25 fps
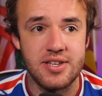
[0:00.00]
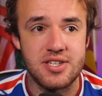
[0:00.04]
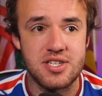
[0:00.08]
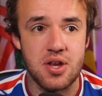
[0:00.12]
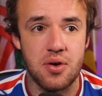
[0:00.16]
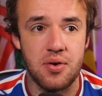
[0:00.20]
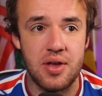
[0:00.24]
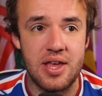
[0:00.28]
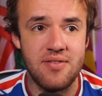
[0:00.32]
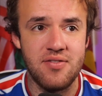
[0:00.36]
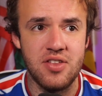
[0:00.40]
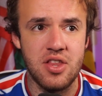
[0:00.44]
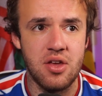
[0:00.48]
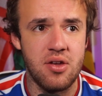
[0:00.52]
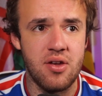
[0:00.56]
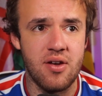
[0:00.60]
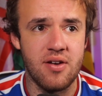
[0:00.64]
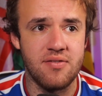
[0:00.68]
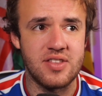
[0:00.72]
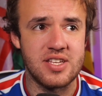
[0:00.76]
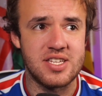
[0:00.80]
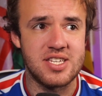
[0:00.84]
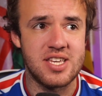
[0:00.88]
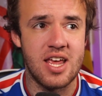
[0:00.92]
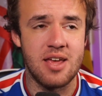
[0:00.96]
And so even though you
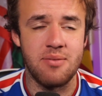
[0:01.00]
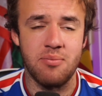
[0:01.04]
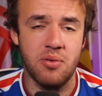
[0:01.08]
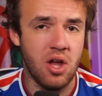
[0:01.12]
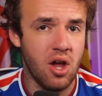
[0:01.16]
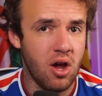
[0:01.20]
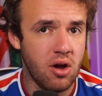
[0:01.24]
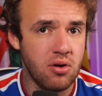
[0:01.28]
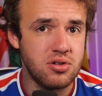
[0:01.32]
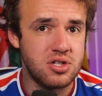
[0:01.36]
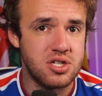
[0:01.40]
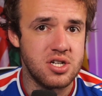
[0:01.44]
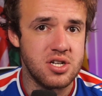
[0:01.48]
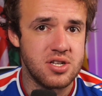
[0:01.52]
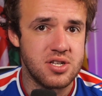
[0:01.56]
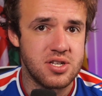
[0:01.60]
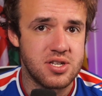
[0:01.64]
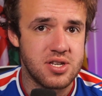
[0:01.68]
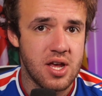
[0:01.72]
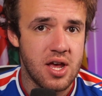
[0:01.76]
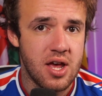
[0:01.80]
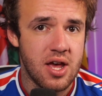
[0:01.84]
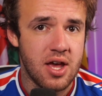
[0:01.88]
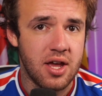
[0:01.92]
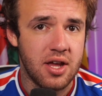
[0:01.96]
have the same
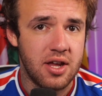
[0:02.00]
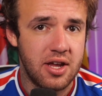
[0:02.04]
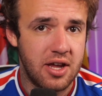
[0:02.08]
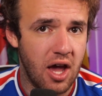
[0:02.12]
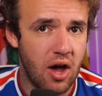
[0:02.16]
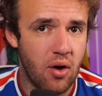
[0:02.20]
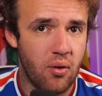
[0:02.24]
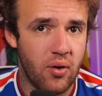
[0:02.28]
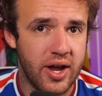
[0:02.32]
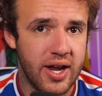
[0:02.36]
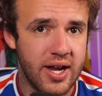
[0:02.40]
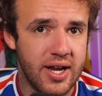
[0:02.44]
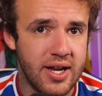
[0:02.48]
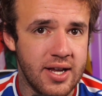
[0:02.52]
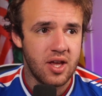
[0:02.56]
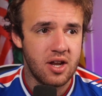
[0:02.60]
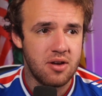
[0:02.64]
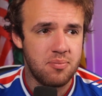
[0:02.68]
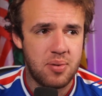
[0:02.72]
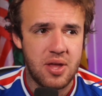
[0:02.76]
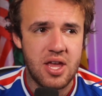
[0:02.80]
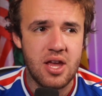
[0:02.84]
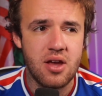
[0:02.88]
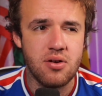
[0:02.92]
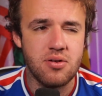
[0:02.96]
coaches going, it
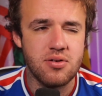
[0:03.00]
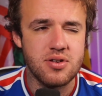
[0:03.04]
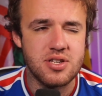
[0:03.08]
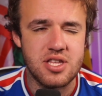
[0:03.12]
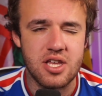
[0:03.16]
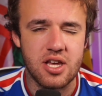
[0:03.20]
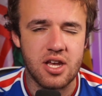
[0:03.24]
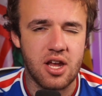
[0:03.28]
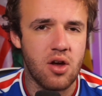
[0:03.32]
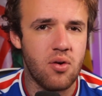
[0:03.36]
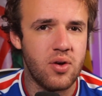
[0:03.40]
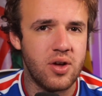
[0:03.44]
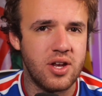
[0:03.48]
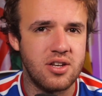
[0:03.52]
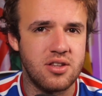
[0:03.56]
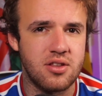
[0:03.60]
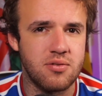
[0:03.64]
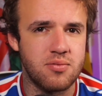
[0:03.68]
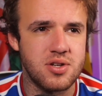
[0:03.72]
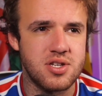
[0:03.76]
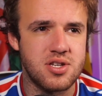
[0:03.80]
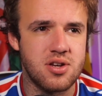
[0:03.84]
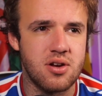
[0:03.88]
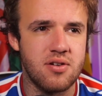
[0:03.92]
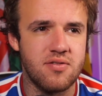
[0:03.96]
appears that going to the
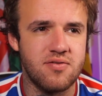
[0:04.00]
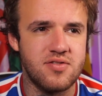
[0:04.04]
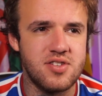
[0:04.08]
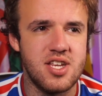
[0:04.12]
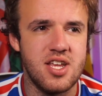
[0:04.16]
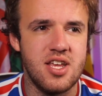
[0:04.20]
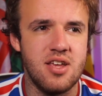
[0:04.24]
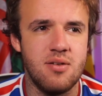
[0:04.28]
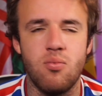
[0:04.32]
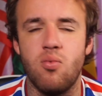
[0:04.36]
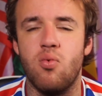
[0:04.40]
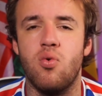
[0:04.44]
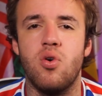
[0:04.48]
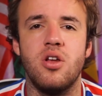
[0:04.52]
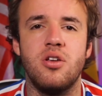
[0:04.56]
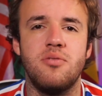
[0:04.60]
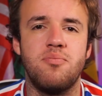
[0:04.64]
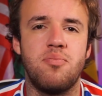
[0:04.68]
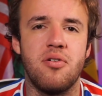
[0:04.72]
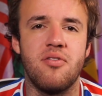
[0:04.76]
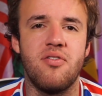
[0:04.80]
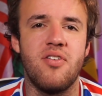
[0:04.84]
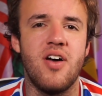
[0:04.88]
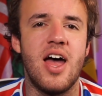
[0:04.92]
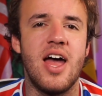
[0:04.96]
reserve team would
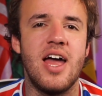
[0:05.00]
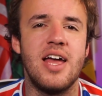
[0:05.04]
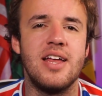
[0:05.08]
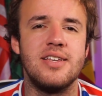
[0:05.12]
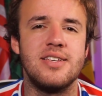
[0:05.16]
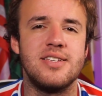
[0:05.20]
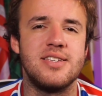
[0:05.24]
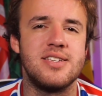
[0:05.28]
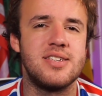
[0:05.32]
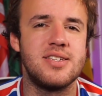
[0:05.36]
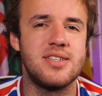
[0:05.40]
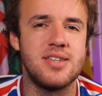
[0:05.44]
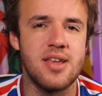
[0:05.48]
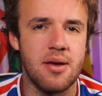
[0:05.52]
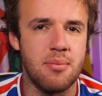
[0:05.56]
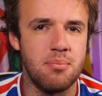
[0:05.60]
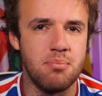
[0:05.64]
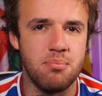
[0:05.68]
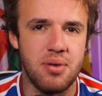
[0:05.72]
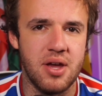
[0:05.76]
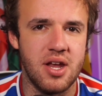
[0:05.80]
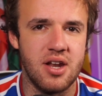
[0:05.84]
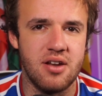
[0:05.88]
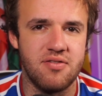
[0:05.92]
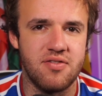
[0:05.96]
provide
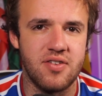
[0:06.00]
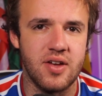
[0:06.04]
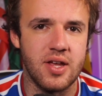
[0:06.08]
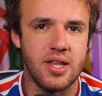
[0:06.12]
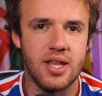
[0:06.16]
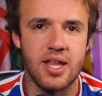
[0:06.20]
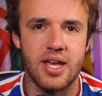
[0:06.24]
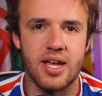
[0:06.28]
some benefit.